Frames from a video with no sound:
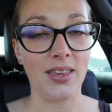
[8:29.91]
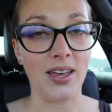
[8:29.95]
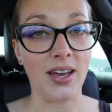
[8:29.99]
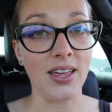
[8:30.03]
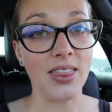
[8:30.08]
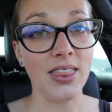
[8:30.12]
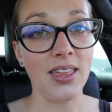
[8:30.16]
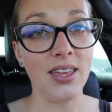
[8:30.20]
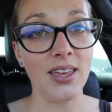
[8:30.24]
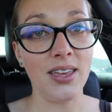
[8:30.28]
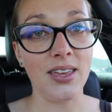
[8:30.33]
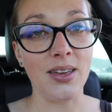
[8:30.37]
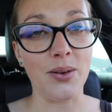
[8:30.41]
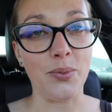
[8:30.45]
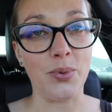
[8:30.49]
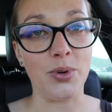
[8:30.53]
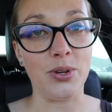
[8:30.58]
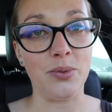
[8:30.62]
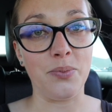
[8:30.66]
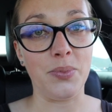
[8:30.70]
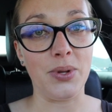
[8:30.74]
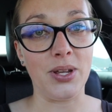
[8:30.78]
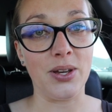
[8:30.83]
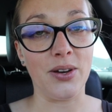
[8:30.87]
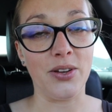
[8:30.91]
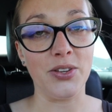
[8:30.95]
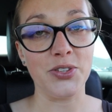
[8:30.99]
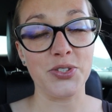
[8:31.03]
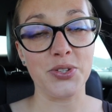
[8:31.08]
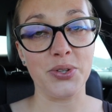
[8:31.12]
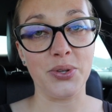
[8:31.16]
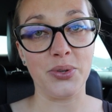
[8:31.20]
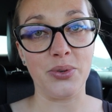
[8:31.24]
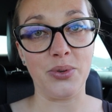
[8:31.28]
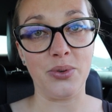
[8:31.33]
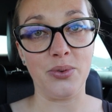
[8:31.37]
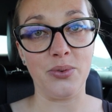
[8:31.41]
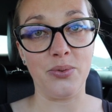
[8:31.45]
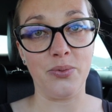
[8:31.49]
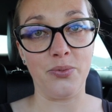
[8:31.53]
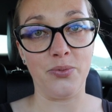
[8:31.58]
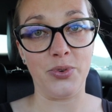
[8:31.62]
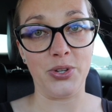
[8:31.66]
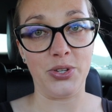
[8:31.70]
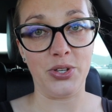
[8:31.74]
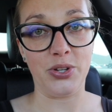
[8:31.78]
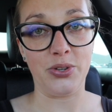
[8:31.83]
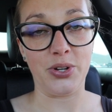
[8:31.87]
I think it would be also
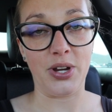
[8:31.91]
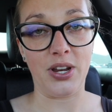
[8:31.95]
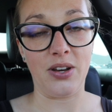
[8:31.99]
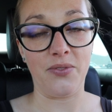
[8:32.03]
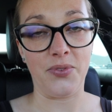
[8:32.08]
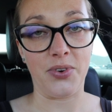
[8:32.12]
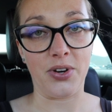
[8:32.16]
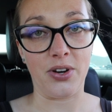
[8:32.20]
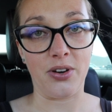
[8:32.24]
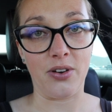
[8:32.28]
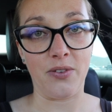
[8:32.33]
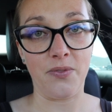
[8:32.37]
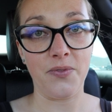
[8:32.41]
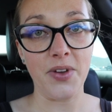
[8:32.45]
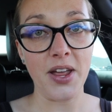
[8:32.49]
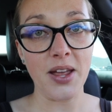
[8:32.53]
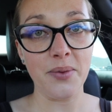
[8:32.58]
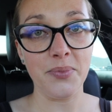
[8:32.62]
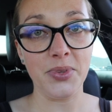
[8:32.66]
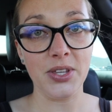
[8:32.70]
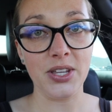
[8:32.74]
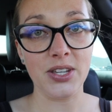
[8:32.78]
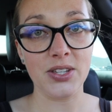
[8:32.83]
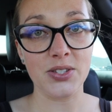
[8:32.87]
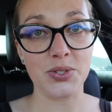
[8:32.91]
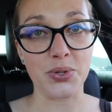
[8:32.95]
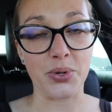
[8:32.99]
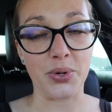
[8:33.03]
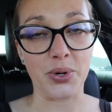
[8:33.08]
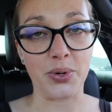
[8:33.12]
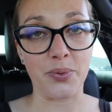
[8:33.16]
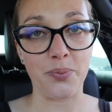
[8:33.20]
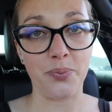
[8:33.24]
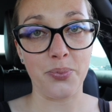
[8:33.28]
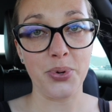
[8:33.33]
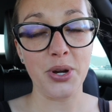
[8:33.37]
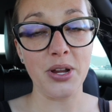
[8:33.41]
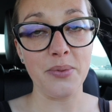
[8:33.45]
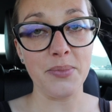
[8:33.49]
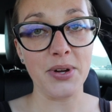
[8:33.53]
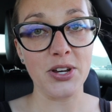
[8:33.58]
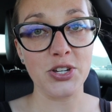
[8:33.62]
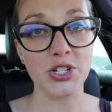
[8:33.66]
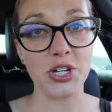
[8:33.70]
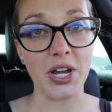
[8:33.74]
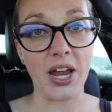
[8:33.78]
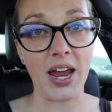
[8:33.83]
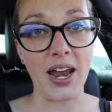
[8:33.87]
really great for families or pretty
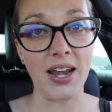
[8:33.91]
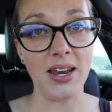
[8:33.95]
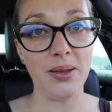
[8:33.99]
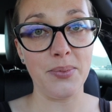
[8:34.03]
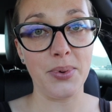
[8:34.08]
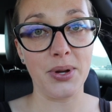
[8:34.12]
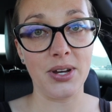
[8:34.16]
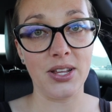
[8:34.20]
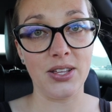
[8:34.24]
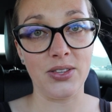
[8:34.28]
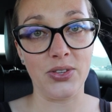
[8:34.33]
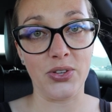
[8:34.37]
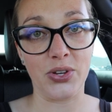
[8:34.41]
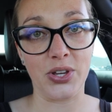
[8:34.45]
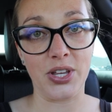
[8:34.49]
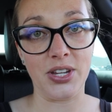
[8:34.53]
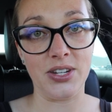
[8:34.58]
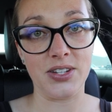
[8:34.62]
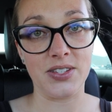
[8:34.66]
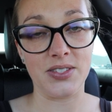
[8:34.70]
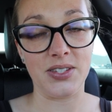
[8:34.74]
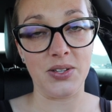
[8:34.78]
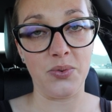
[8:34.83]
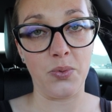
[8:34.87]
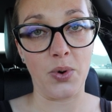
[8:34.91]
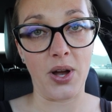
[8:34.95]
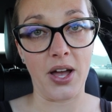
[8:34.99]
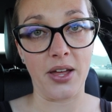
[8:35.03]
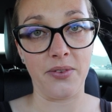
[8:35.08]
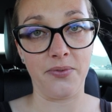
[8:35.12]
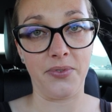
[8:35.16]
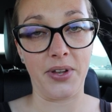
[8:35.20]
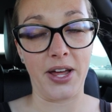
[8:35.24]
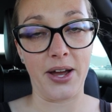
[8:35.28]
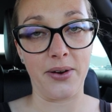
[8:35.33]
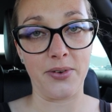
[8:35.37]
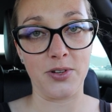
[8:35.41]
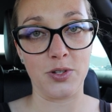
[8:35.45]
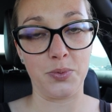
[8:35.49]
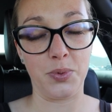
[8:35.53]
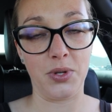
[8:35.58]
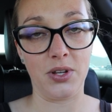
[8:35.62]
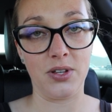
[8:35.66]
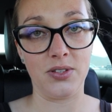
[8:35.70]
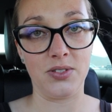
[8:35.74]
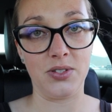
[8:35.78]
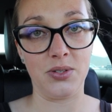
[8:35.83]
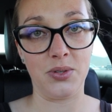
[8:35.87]
much anybody looking to see wildflowers
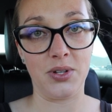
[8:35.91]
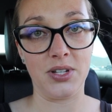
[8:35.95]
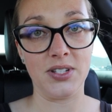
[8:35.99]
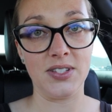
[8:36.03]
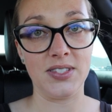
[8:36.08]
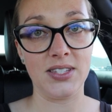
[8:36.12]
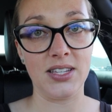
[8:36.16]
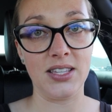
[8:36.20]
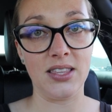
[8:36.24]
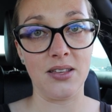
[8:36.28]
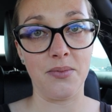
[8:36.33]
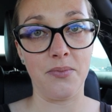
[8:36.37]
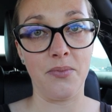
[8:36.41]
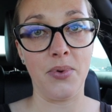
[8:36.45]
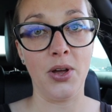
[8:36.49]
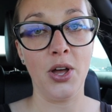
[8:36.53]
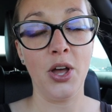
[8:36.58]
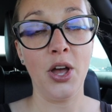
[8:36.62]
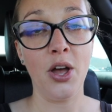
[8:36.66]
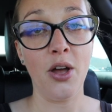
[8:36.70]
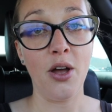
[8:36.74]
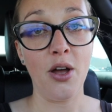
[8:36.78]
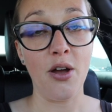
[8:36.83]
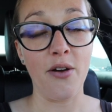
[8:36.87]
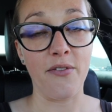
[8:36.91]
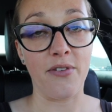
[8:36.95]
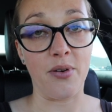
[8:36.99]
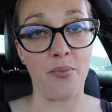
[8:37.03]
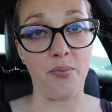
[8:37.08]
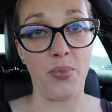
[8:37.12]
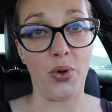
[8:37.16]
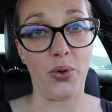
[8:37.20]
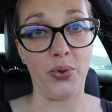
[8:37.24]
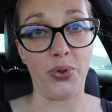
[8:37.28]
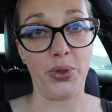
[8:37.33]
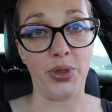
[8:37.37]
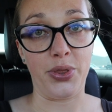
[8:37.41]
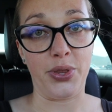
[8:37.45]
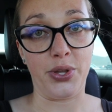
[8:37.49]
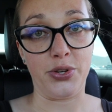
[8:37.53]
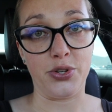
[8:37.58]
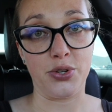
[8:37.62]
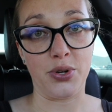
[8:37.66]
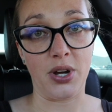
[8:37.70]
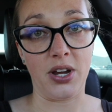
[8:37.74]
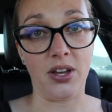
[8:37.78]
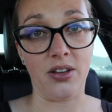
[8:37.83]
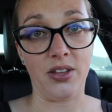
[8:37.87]
because you can see them from both the
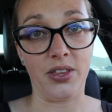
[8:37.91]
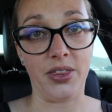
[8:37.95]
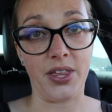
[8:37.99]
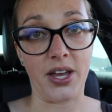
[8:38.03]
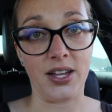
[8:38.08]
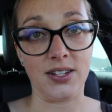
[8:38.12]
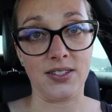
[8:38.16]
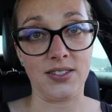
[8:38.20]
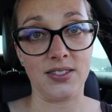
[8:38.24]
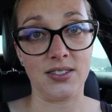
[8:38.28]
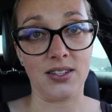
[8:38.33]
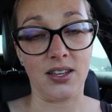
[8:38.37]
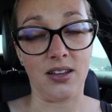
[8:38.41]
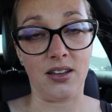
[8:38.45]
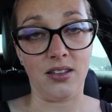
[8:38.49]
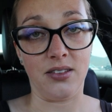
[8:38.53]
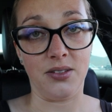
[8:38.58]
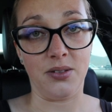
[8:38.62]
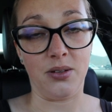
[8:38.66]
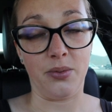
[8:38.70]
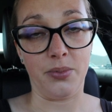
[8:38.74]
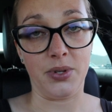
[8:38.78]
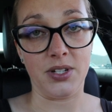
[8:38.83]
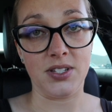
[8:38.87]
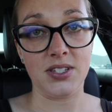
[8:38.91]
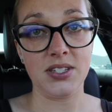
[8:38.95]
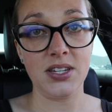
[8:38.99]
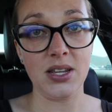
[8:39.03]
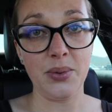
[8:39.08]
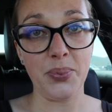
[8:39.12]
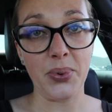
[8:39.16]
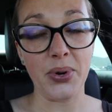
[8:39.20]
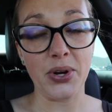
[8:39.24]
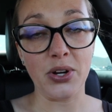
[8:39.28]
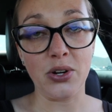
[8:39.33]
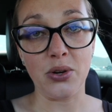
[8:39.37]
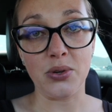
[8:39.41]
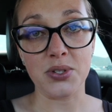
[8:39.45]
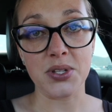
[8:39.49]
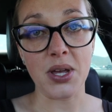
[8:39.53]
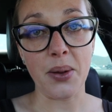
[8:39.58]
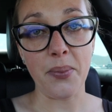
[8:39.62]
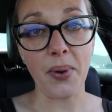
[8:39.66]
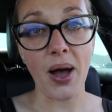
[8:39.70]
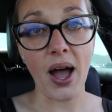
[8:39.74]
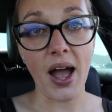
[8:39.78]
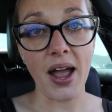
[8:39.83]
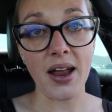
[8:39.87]
trail that's a little bit steeper and goes
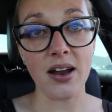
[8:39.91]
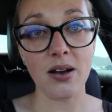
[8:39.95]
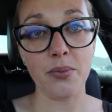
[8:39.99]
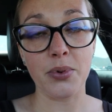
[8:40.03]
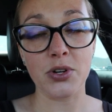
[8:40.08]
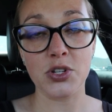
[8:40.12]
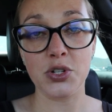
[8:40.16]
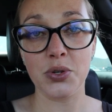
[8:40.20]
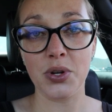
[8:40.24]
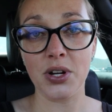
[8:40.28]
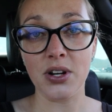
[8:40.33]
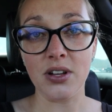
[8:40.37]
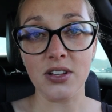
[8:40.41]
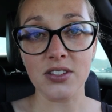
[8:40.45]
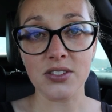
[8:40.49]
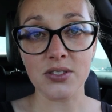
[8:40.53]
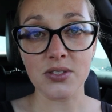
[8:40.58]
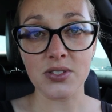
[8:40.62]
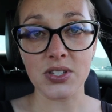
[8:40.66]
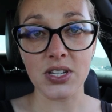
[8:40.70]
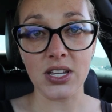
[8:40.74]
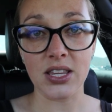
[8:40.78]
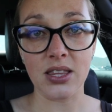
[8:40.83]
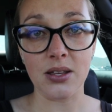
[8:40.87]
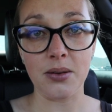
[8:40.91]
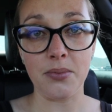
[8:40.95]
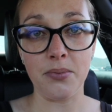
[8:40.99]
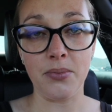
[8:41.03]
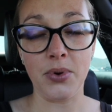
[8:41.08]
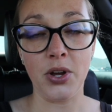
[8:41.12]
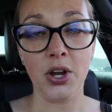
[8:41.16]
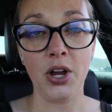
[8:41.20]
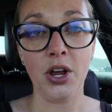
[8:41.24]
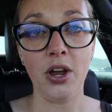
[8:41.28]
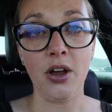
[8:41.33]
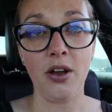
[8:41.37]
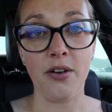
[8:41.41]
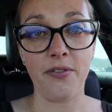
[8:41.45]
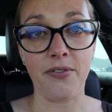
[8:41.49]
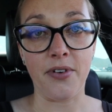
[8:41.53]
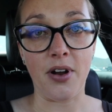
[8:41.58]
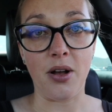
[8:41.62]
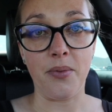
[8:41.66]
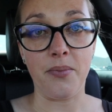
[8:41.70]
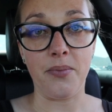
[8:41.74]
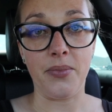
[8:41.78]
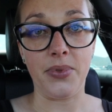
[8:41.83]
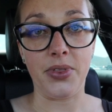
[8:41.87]
up higher, but you can also see them
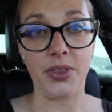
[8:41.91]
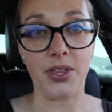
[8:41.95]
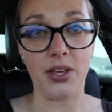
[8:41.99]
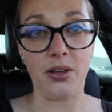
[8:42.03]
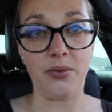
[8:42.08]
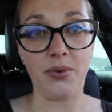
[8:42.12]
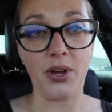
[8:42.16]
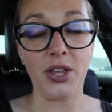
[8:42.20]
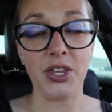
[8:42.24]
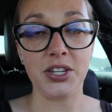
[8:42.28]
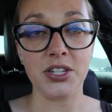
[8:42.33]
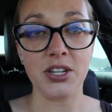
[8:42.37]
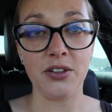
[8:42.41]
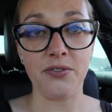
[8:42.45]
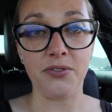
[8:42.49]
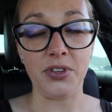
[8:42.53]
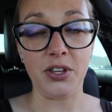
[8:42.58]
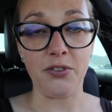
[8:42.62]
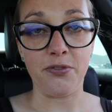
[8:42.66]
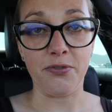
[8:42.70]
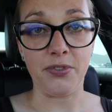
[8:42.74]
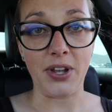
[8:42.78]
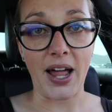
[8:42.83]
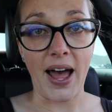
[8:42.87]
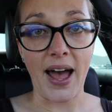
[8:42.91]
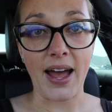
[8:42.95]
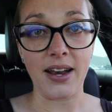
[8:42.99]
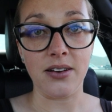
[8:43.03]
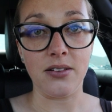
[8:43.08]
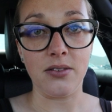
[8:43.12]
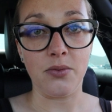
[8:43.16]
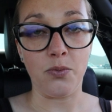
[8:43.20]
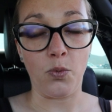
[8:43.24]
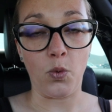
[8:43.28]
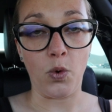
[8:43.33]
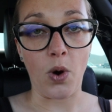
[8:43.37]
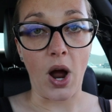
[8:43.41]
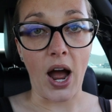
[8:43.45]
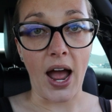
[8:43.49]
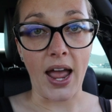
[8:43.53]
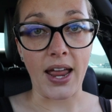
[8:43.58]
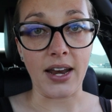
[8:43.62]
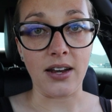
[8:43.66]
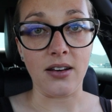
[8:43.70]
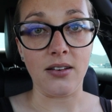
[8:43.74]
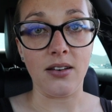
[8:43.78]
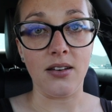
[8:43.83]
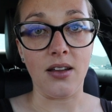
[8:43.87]
from the relatively flat,
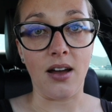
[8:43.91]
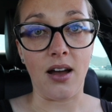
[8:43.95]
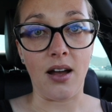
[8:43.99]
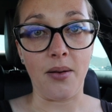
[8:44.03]
wide